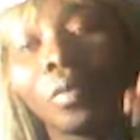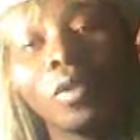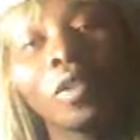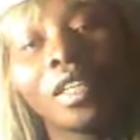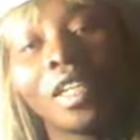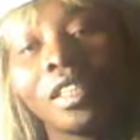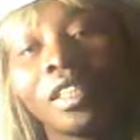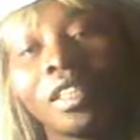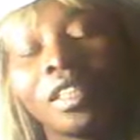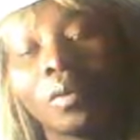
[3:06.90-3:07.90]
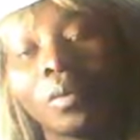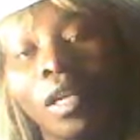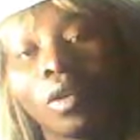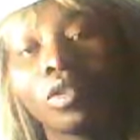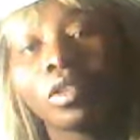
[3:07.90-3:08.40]
would not exist
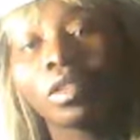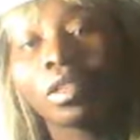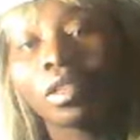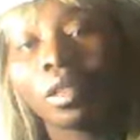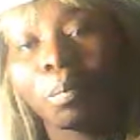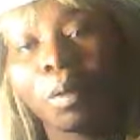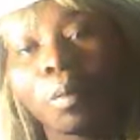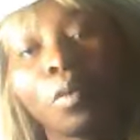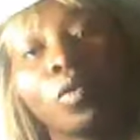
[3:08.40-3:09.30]
without the people